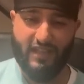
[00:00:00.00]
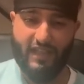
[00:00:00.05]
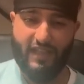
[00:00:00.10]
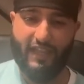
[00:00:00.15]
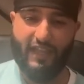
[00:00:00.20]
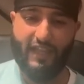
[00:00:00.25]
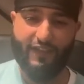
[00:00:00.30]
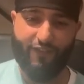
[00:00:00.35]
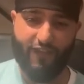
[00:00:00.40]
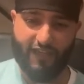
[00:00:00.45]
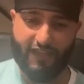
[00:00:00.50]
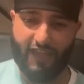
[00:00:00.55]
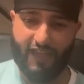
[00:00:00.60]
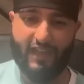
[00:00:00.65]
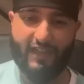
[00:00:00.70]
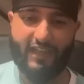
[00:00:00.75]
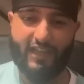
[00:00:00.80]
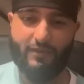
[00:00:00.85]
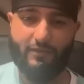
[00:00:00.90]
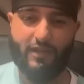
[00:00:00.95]
if I
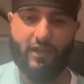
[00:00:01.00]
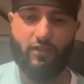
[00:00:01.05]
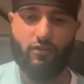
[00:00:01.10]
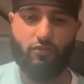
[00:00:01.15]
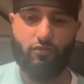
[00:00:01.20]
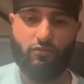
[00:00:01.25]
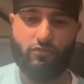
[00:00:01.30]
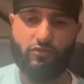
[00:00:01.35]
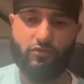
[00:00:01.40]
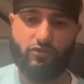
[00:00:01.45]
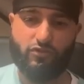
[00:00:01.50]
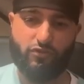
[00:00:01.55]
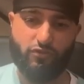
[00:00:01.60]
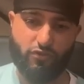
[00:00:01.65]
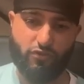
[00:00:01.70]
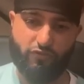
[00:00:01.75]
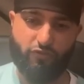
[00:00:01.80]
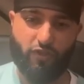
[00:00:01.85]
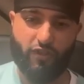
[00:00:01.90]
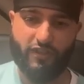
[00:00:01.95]
can get him out
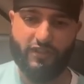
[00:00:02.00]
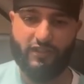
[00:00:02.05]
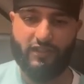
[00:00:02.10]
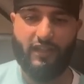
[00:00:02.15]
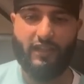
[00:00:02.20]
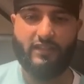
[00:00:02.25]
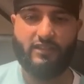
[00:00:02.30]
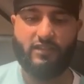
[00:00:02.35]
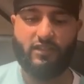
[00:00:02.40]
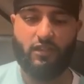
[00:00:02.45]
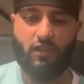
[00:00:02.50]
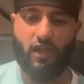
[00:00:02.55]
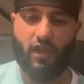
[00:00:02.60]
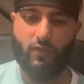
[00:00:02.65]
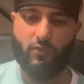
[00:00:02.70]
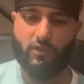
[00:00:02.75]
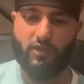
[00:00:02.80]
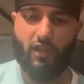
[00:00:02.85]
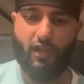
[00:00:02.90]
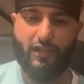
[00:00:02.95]
sooner rather than later, I
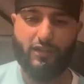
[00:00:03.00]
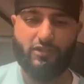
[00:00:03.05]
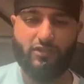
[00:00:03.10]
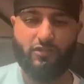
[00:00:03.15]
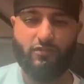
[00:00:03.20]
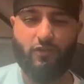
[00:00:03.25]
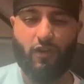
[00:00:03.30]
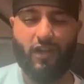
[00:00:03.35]
would like to.